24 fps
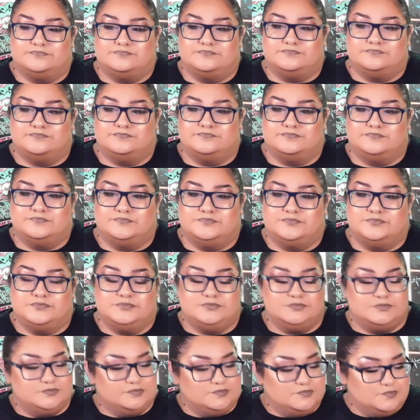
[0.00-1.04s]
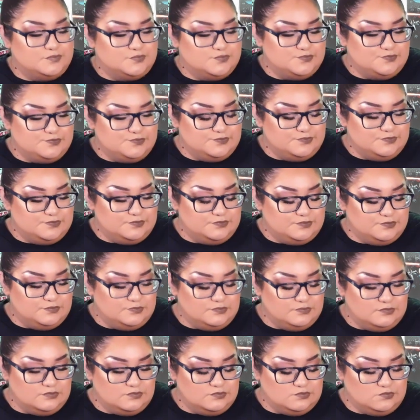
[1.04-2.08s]

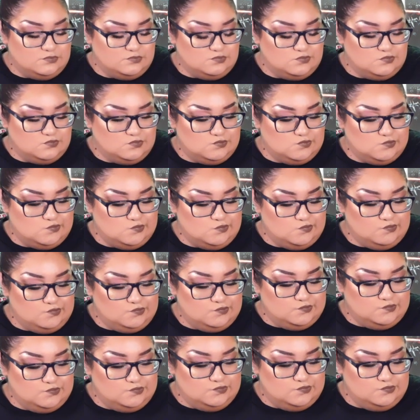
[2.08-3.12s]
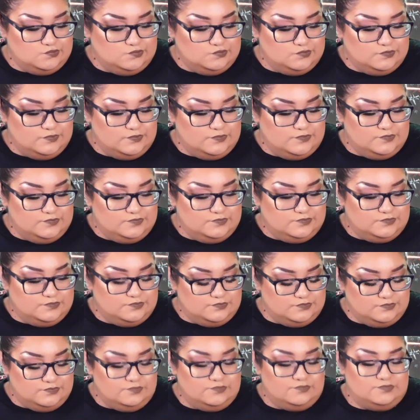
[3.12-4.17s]

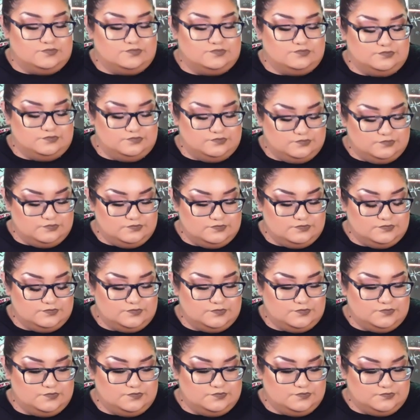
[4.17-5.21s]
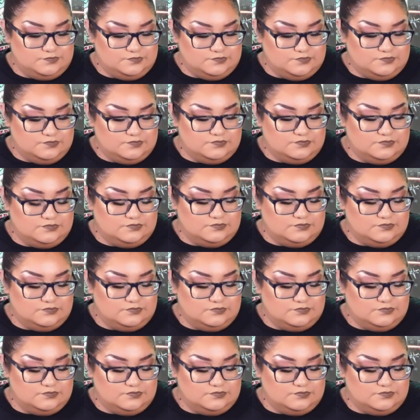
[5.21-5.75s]
(silent)